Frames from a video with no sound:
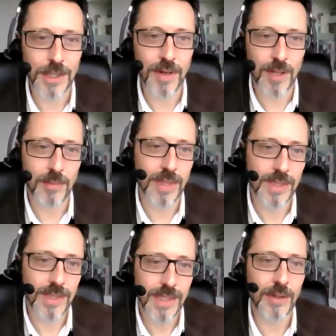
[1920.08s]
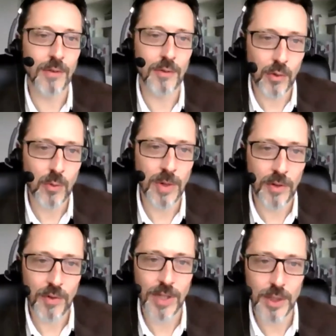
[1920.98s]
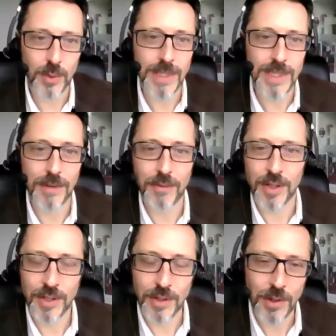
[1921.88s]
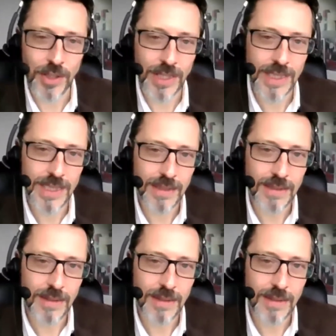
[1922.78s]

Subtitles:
development in former French West African colonies?